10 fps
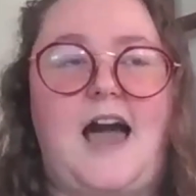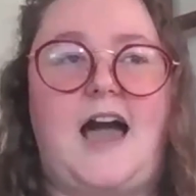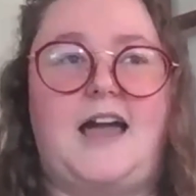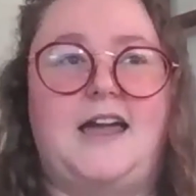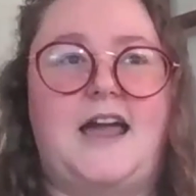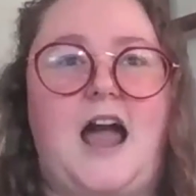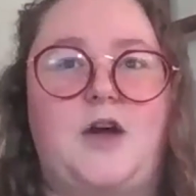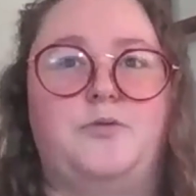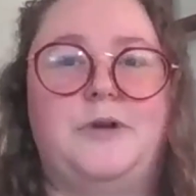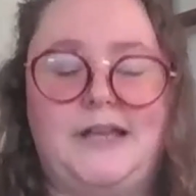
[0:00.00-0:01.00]
I
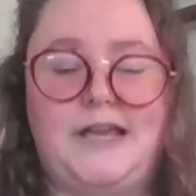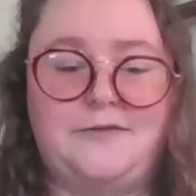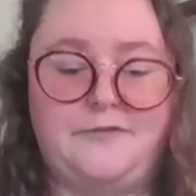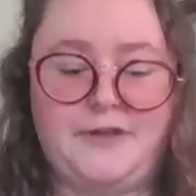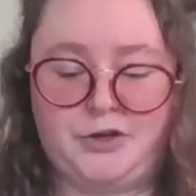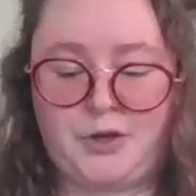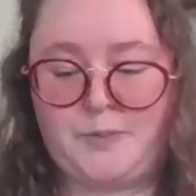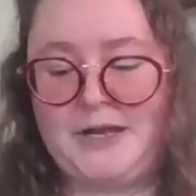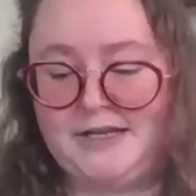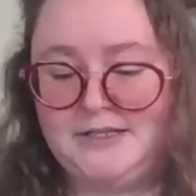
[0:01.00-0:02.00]
really feel
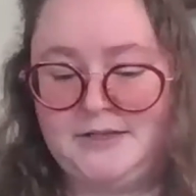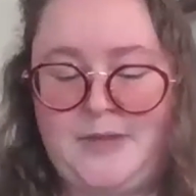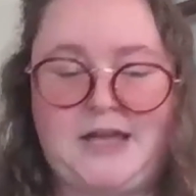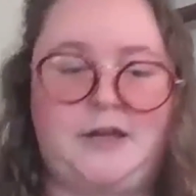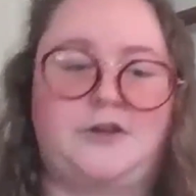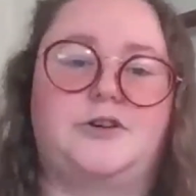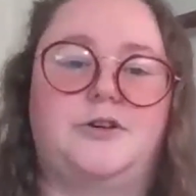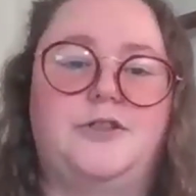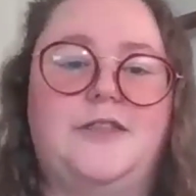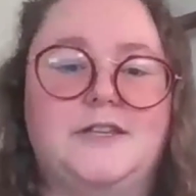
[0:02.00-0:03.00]
committed to making
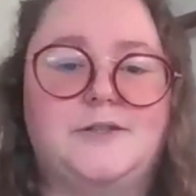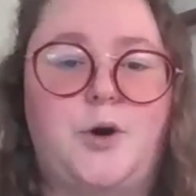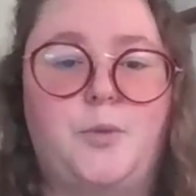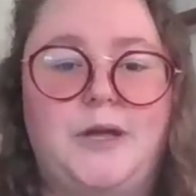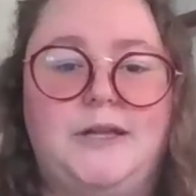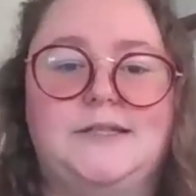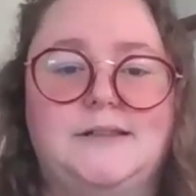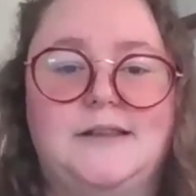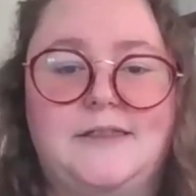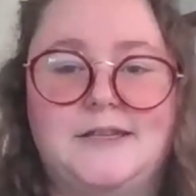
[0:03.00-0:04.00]
sure that this opens
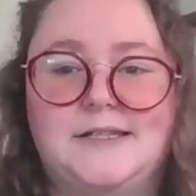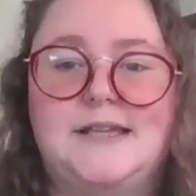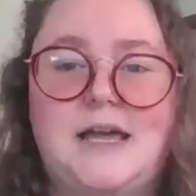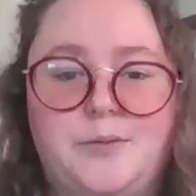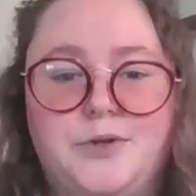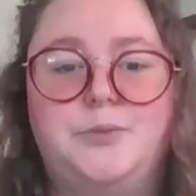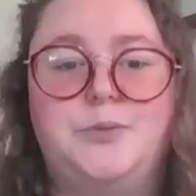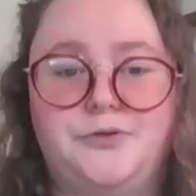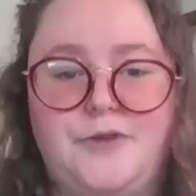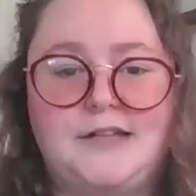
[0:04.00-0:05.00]
and that this is able to
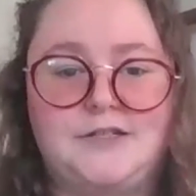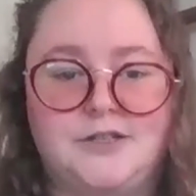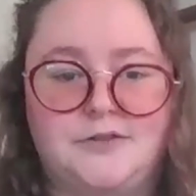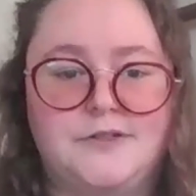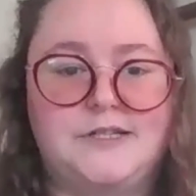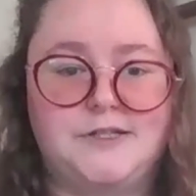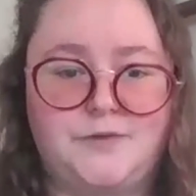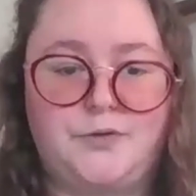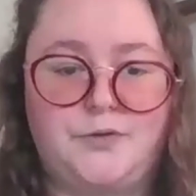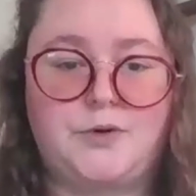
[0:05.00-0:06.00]
provide
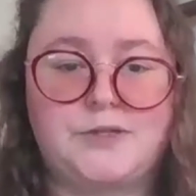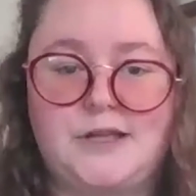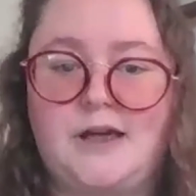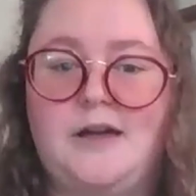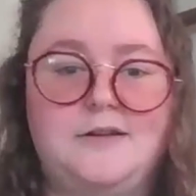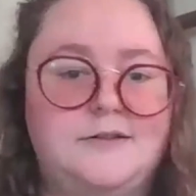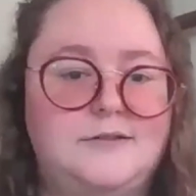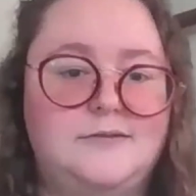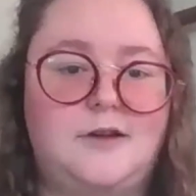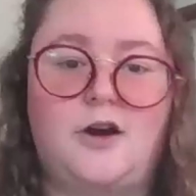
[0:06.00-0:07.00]
services for folks that
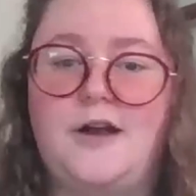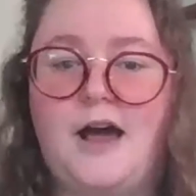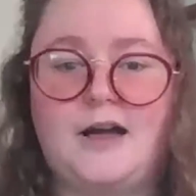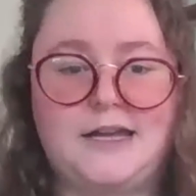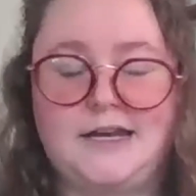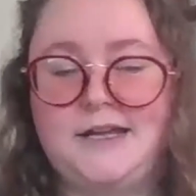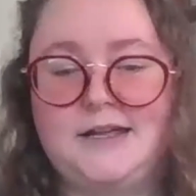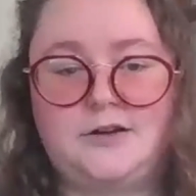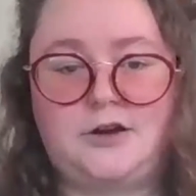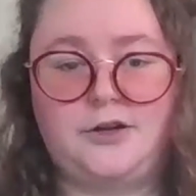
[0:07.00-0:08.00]
are not getting
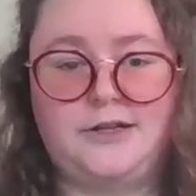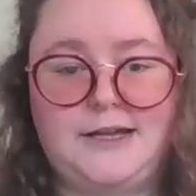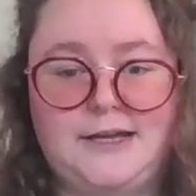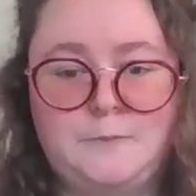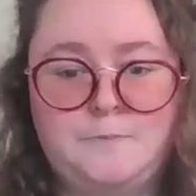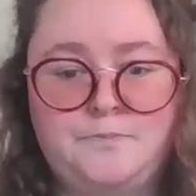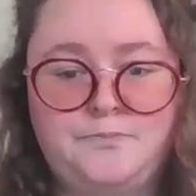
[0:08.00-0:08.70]
it currently.